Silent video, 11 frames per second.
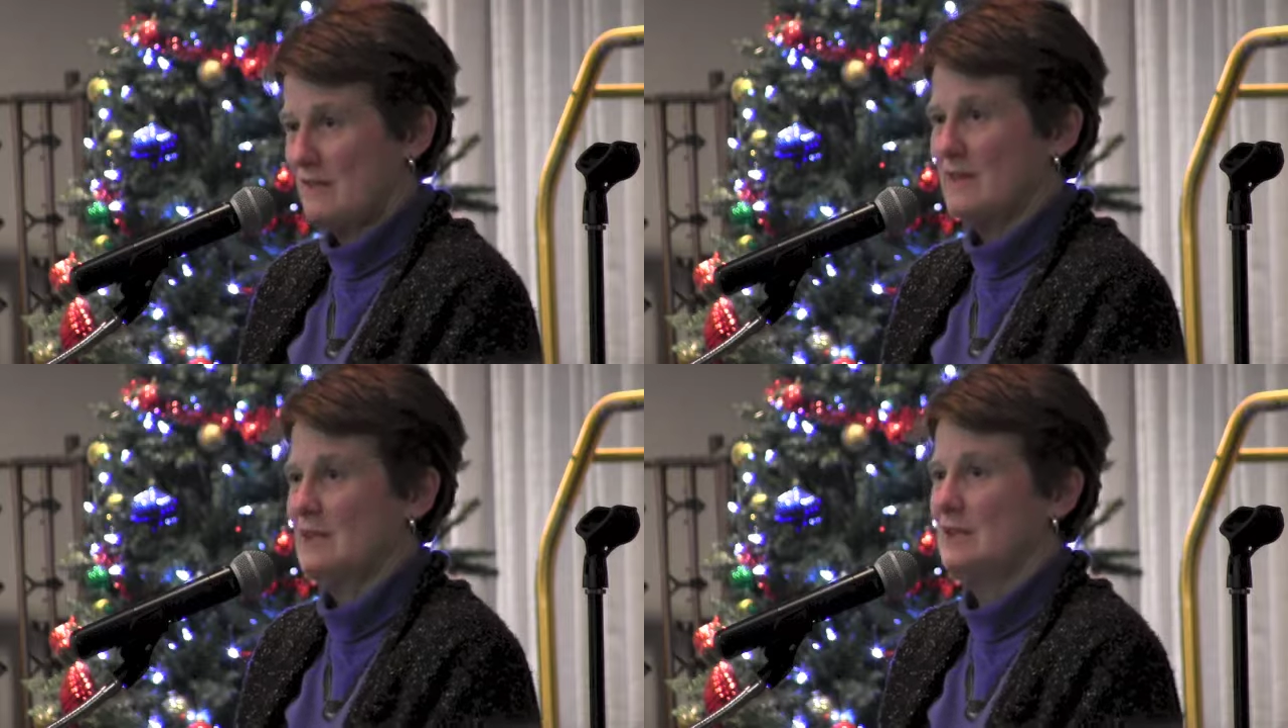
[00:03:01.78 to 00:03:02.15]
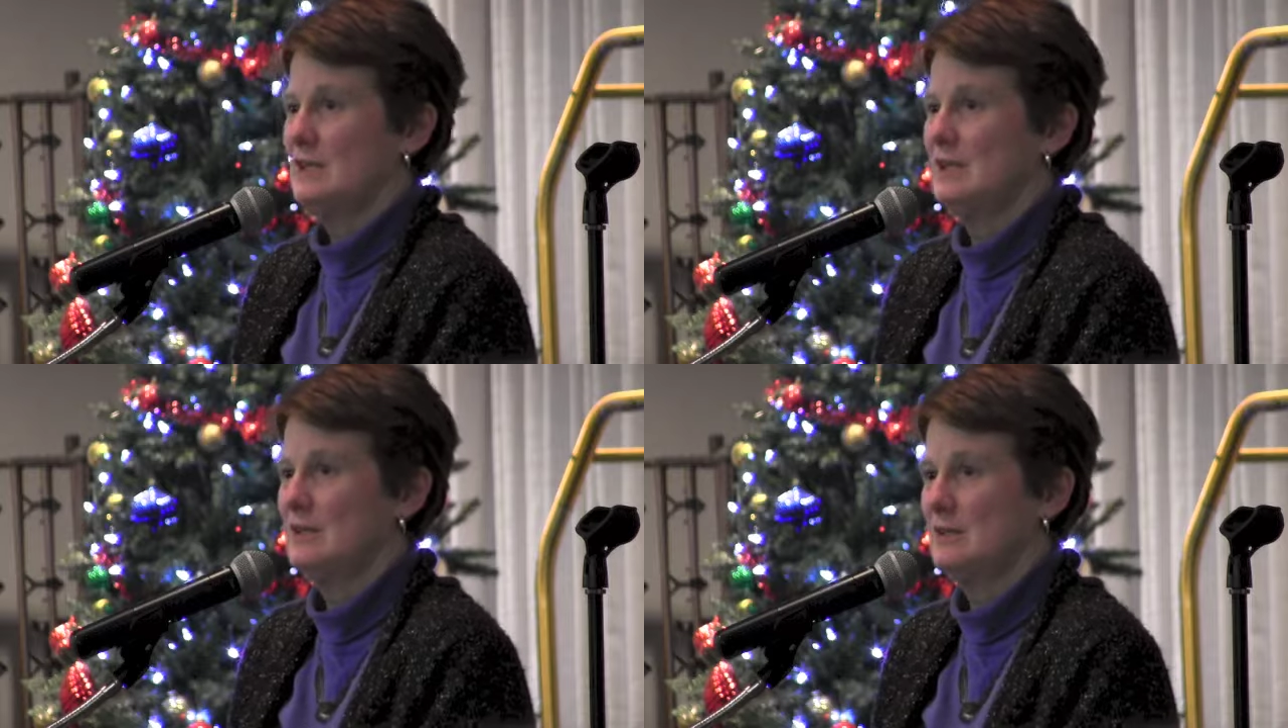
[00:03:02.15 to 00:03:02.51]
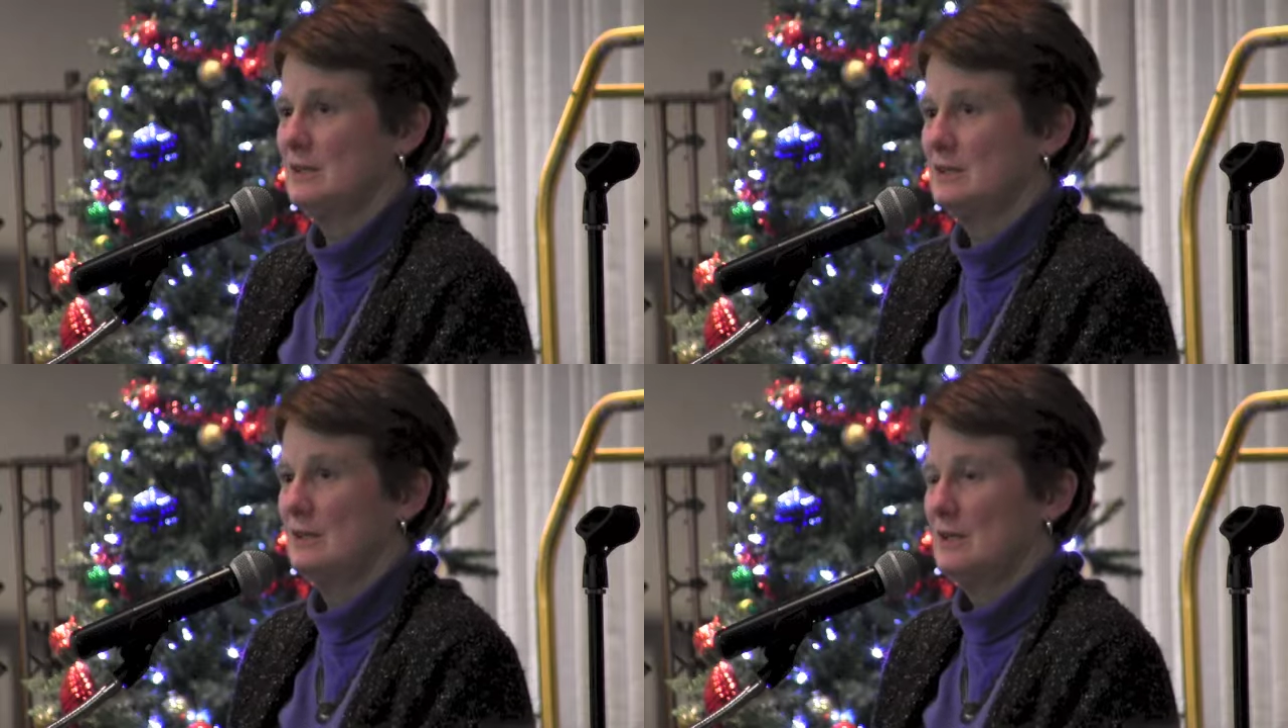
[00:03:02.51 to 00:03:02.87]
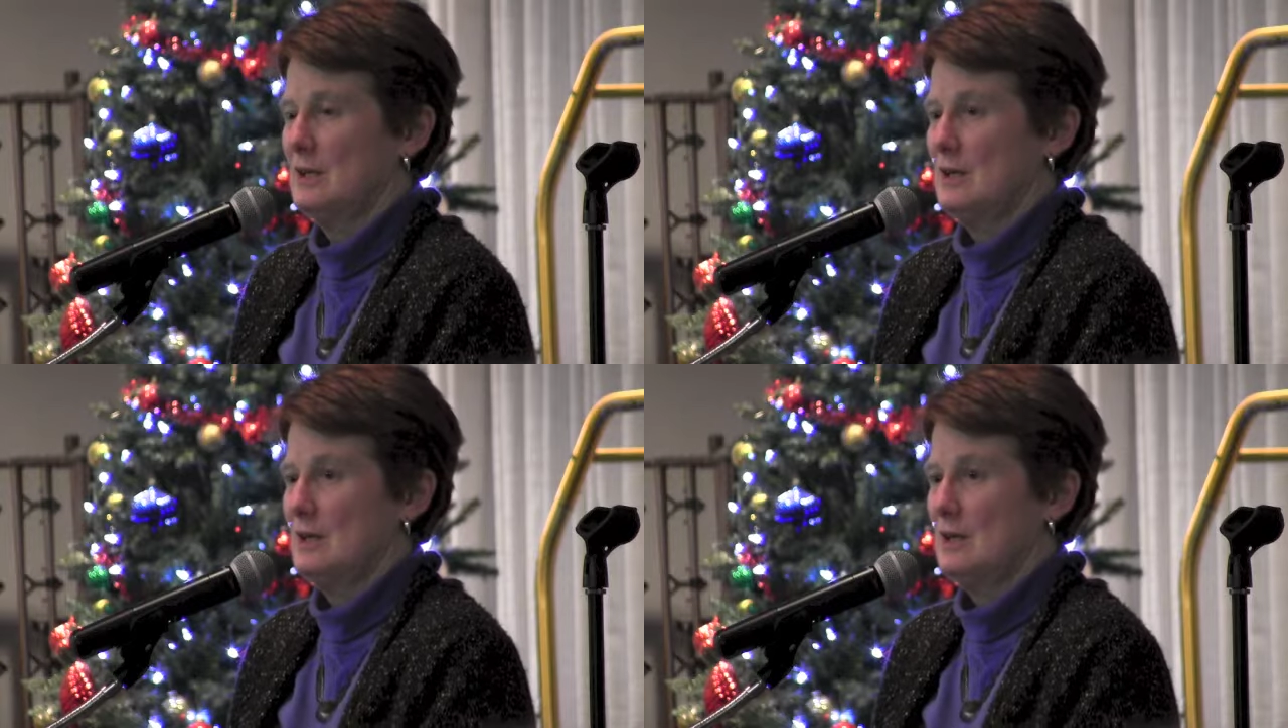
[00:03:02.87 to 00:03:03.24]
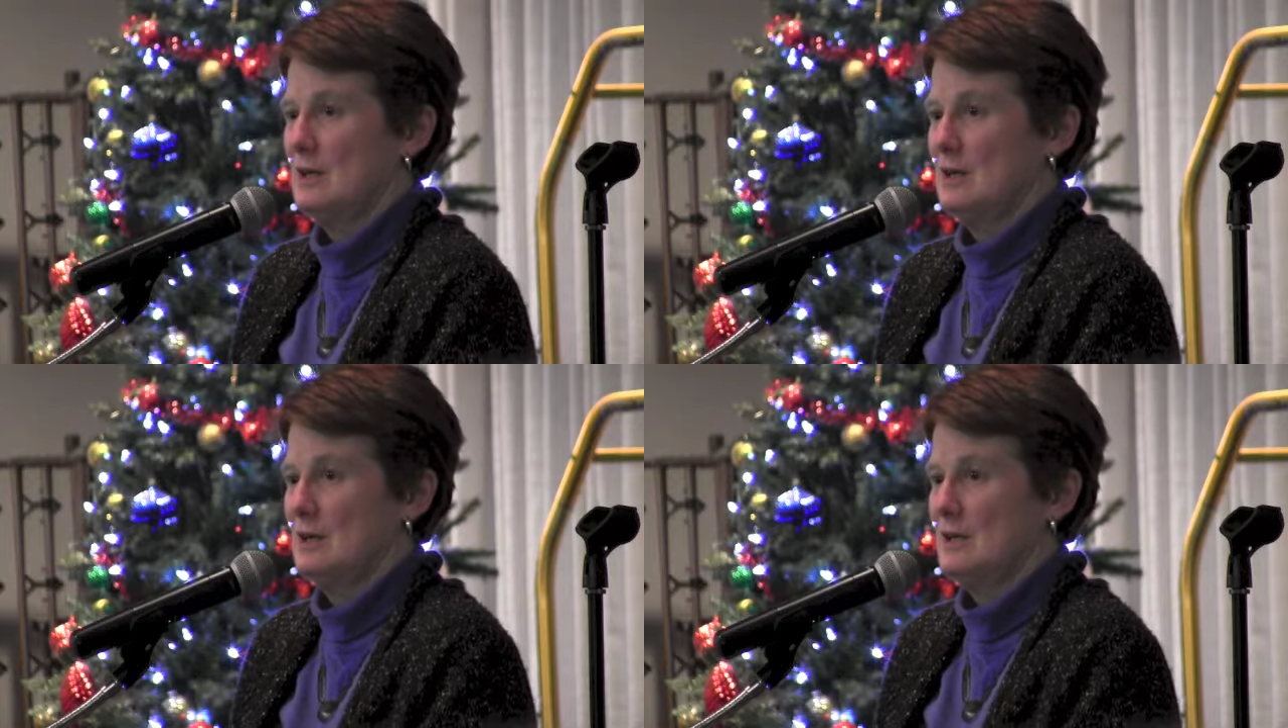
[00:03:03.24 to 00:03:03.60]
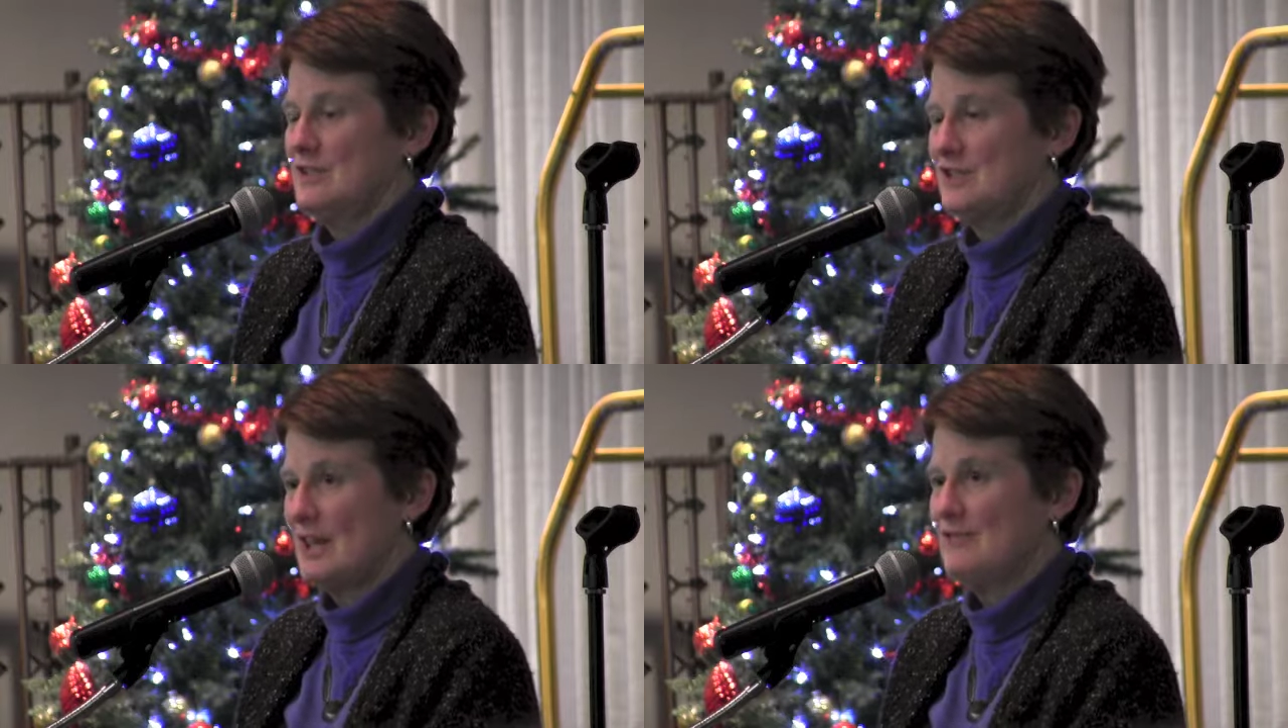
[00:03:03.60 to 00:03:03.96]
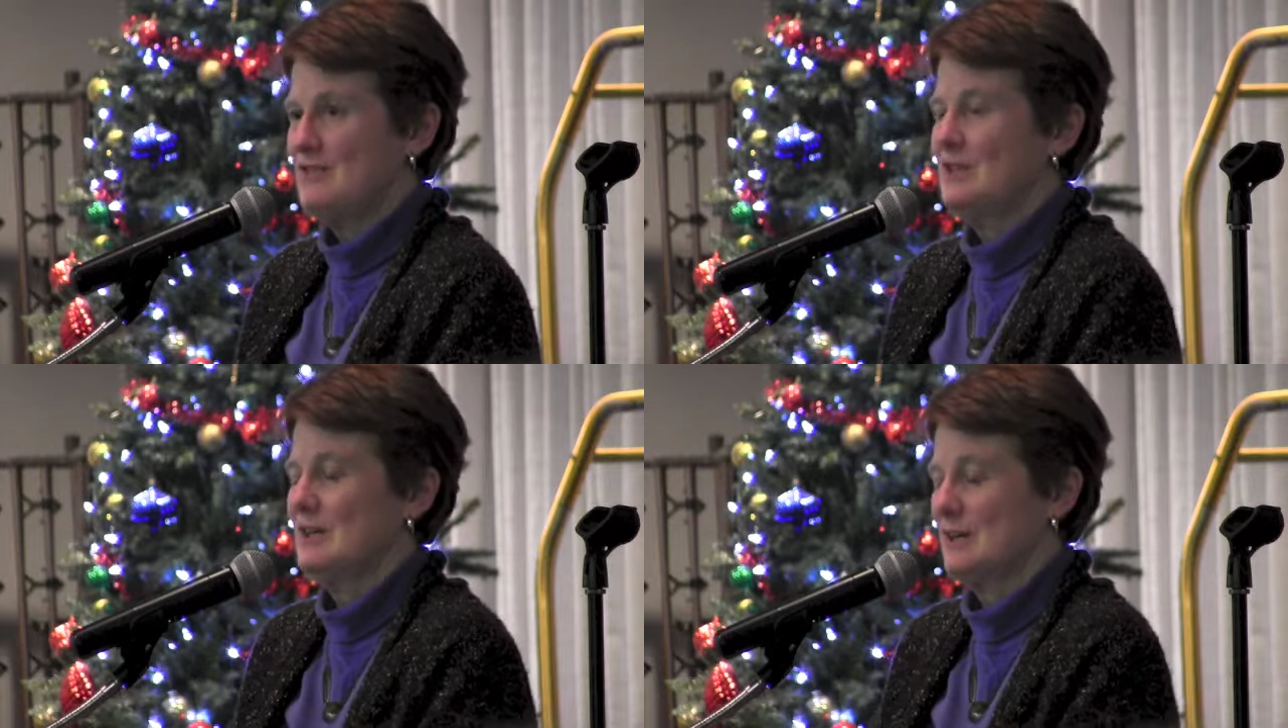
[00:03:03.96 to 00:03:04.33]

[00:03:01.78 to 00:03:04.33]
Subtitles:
that they needed, safety